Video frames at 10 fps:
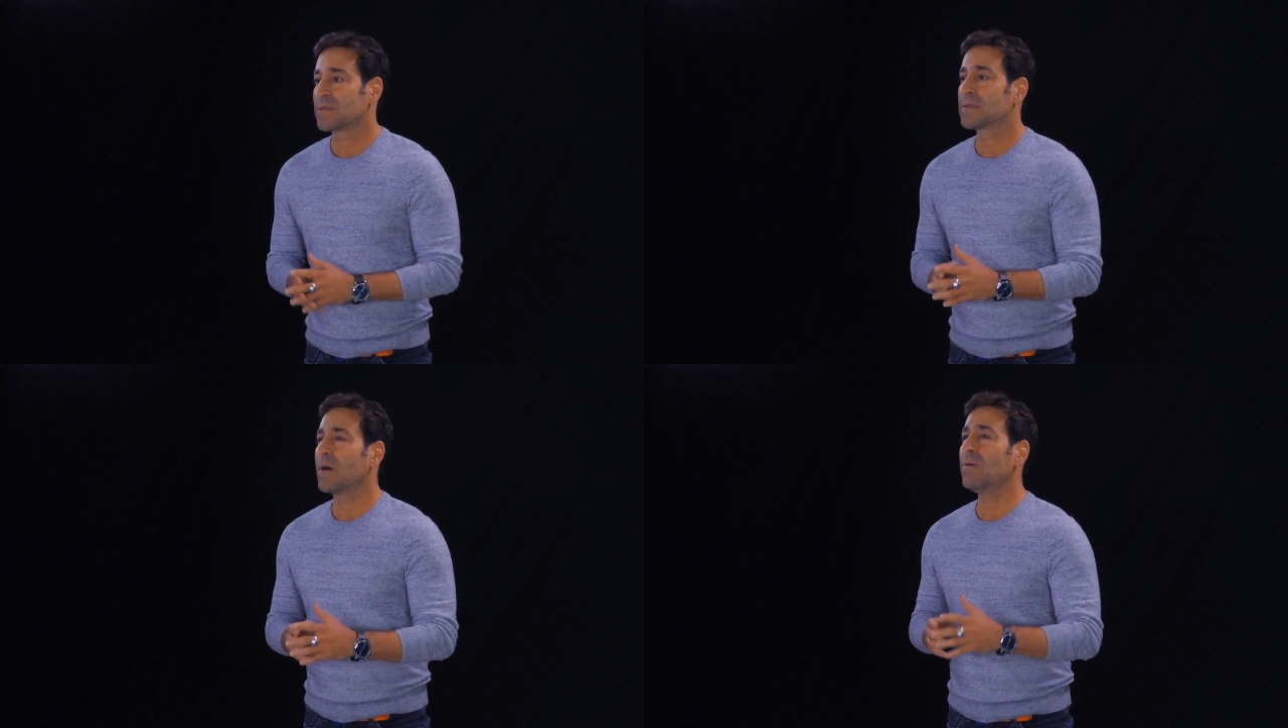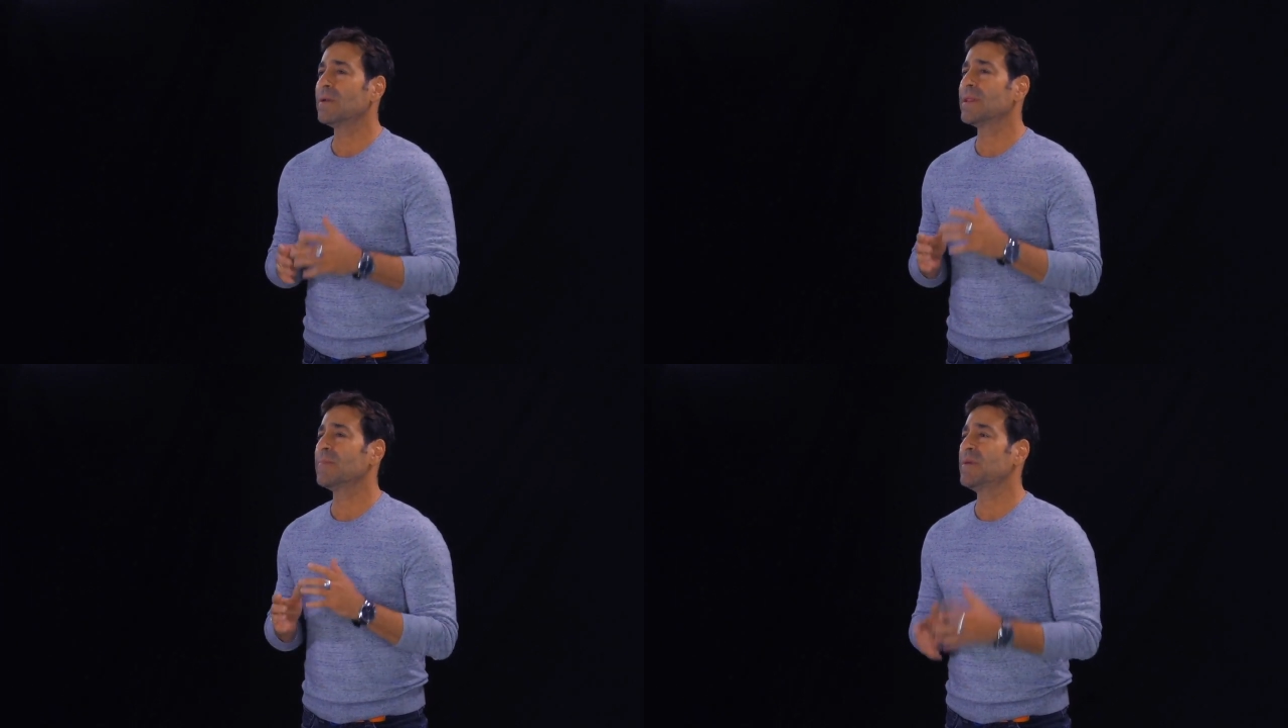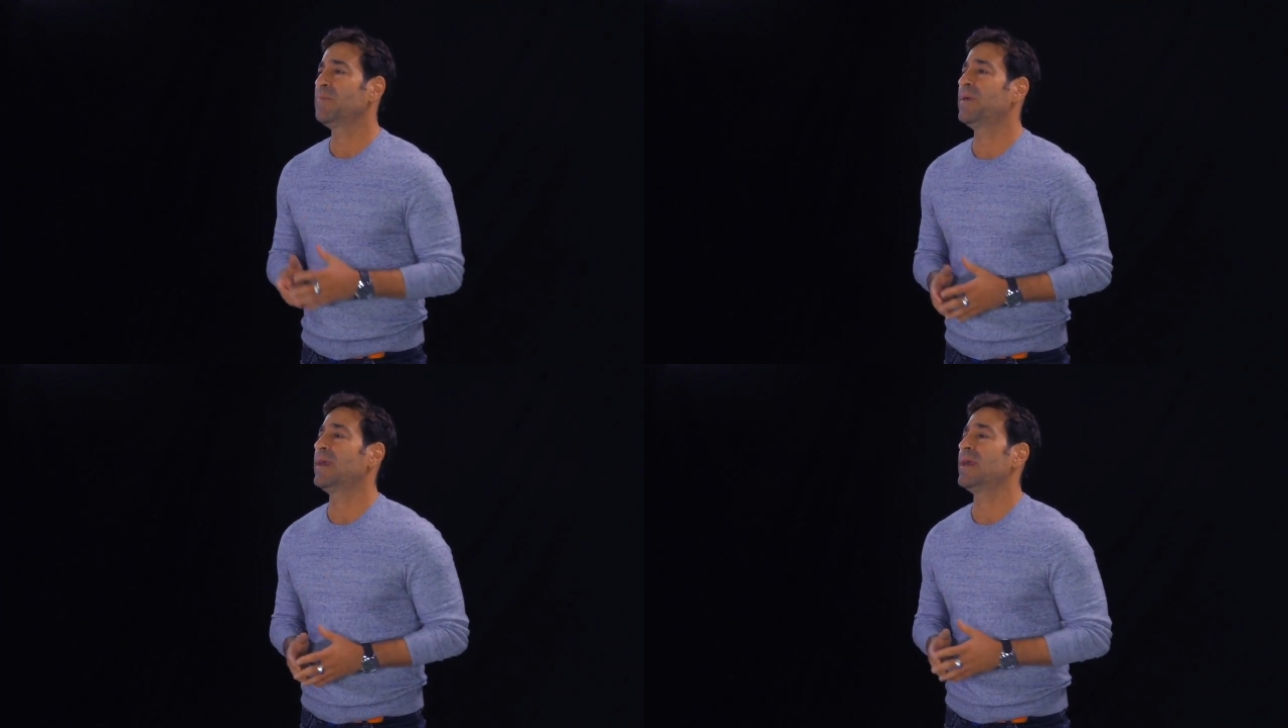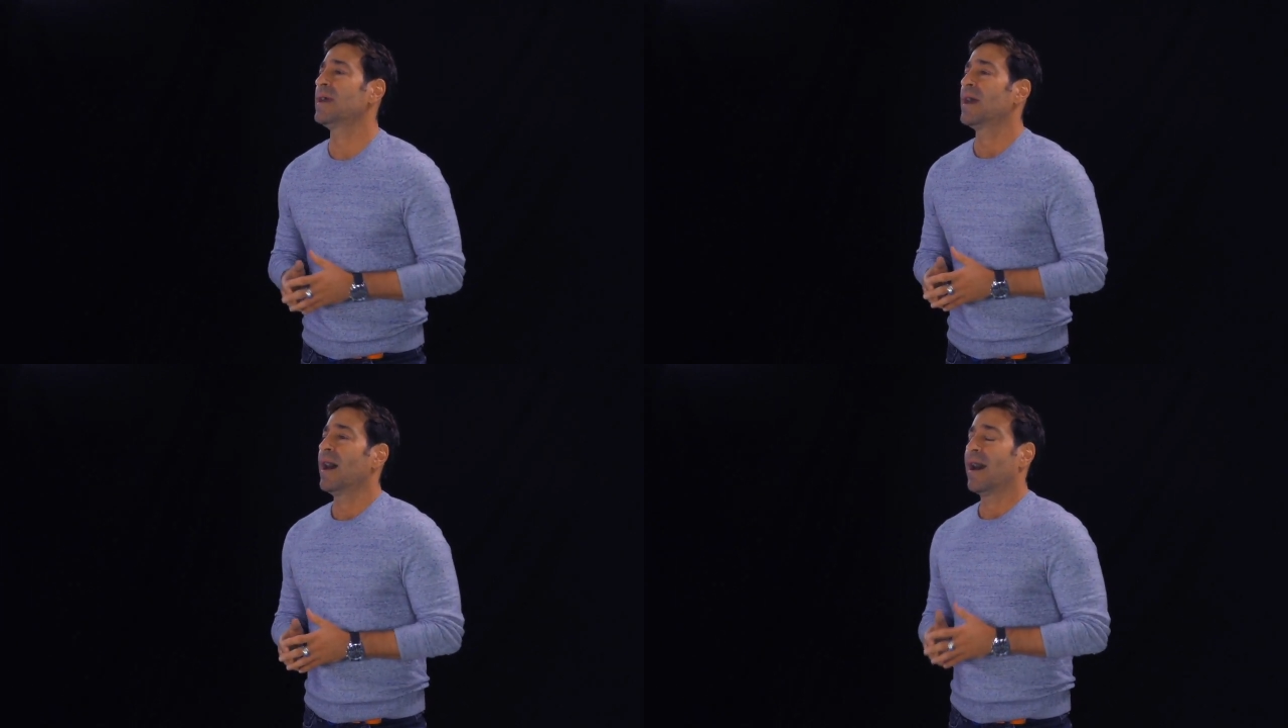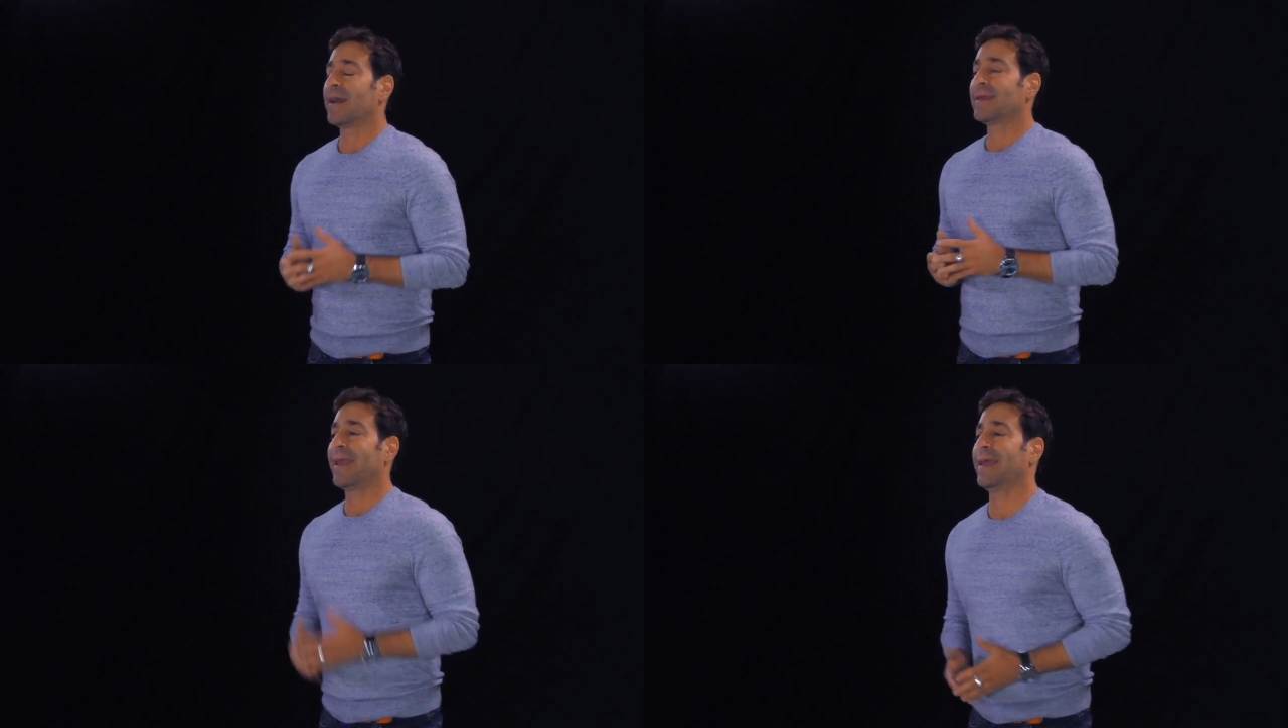Don't let me be
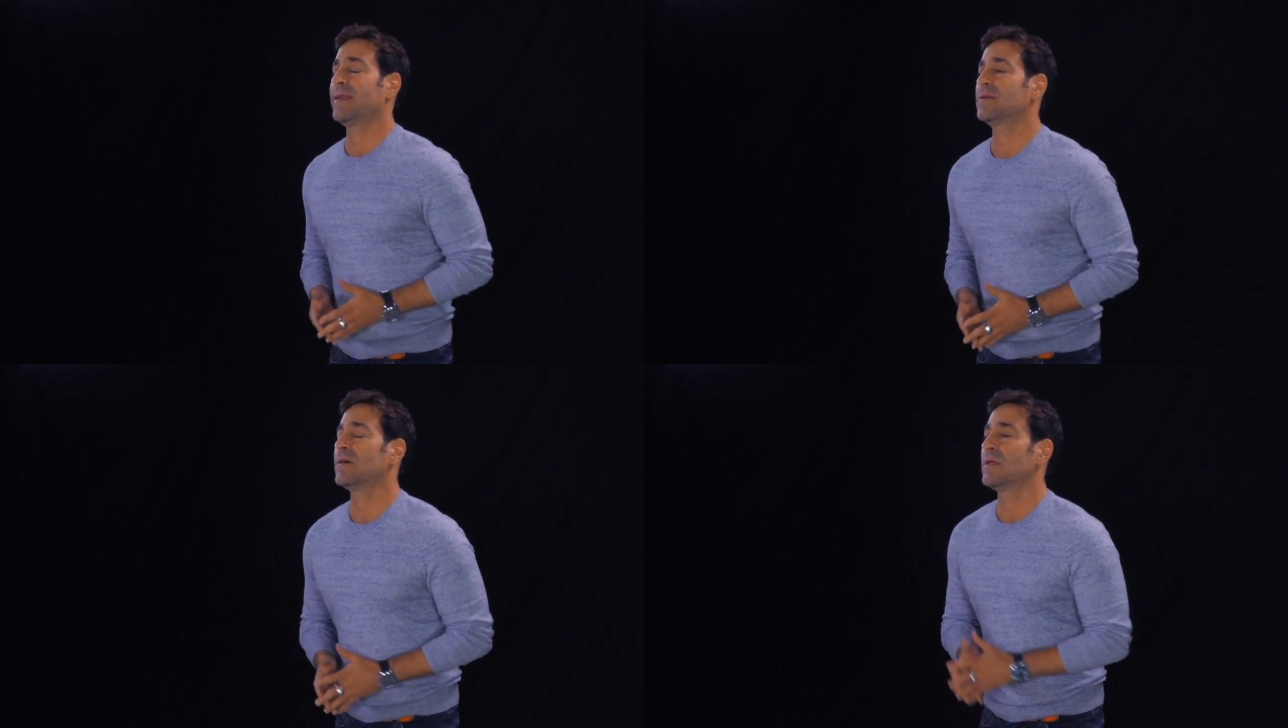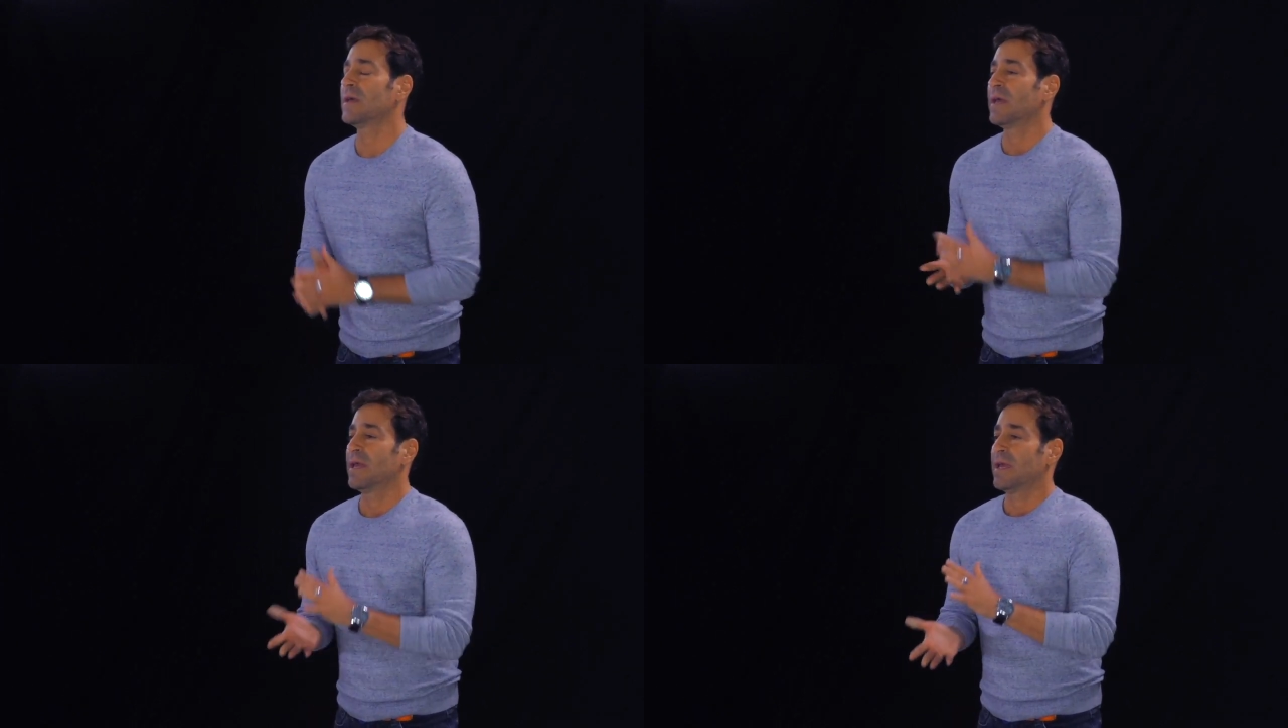a candle